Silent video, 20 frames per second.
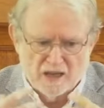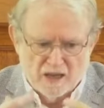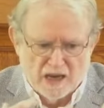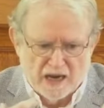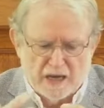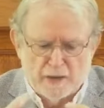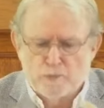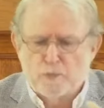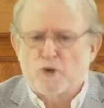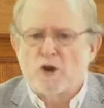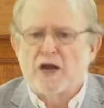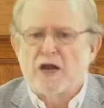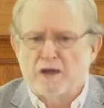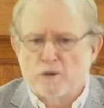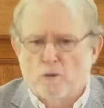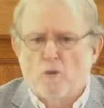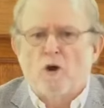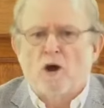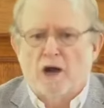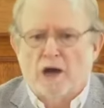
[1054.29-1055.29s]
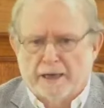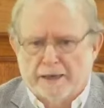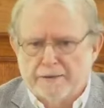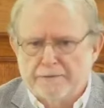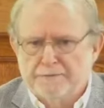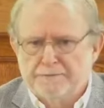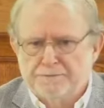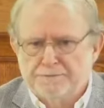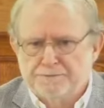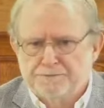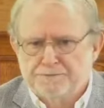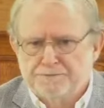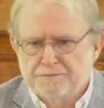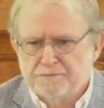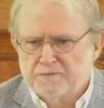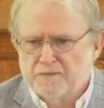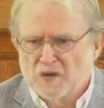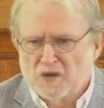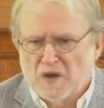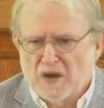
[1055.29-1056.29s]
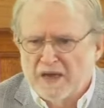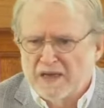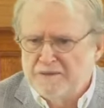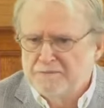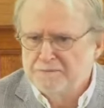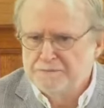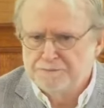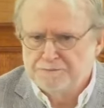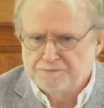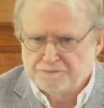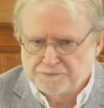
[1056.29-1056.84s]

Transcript: like bread and wine. Okay?